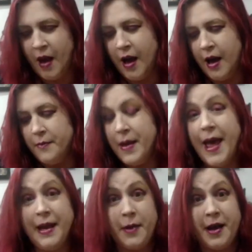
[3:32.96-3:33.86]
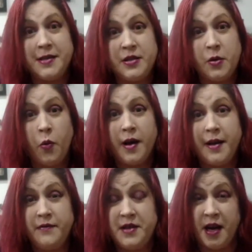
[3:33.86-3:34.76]
Anyway, so what
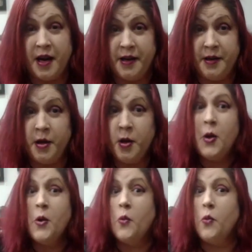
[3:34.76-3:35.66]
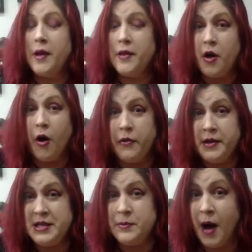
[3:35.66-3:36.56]
I've done with all
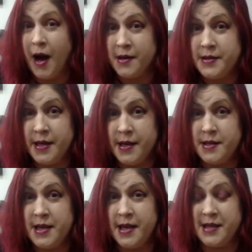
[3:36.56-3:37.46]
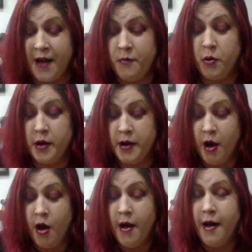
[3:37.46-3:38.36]
these boxes is I've
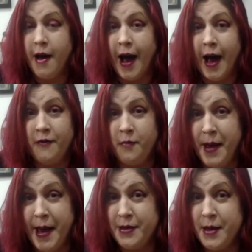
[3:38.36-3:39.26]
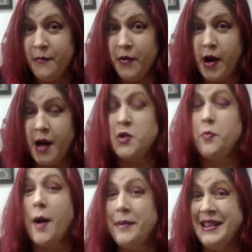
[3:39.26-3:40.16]
made them I should
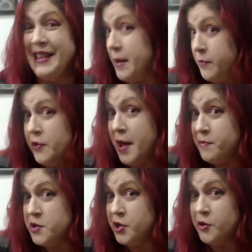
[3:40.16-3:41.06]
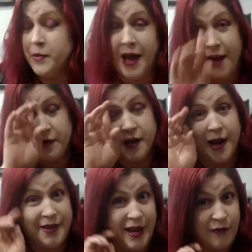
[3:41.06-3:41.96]
probably label them too, but I haven't
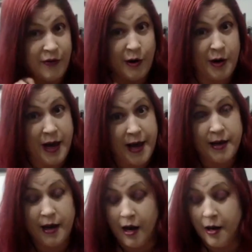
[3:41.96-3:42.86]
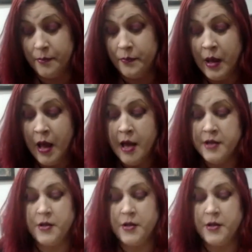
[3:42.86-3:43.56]
gotten that far yet. So